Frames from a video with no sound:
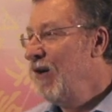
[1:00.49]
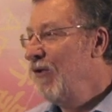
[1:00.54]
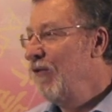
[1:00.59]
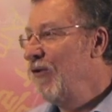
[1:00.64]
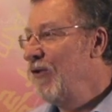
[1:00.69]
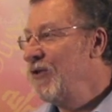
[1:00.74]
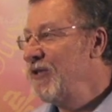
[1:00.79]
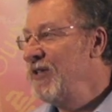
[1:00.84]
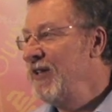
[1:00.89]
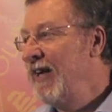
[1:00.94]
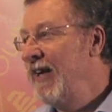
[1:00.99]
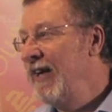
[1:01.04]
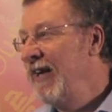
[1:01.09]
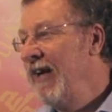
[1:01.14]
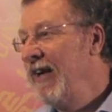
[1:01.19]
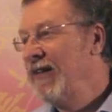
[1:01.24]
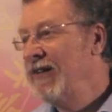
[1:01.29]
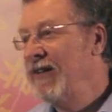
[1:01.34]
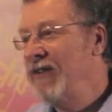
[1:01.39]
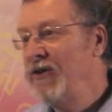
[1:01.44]
First thing I'd
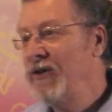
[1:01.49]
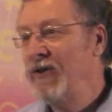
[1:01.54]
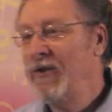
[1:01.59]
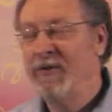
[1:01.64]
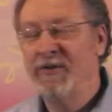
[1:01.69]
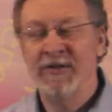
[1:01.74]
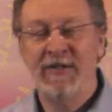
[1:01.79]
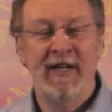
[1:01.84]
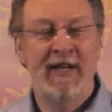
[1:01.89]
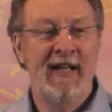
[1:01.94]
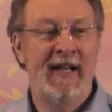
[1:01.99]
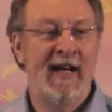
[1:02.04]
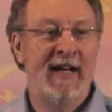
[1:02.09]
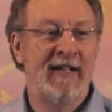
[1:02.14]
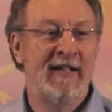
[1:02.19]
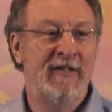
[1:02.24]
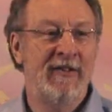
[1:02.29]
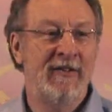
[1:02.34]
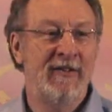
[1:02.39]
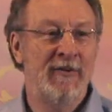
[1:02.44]
like to do is I'd
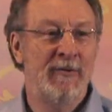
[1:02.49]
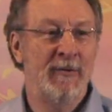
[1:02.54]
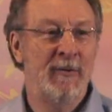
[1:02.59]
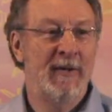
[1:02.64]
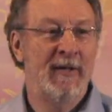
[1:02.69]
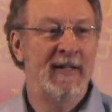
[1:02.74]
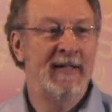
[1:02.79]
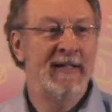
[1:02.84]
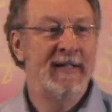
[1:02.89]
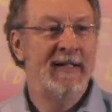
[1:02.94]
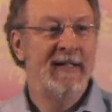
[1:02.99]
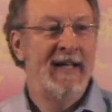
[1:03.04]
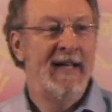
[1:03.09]
like to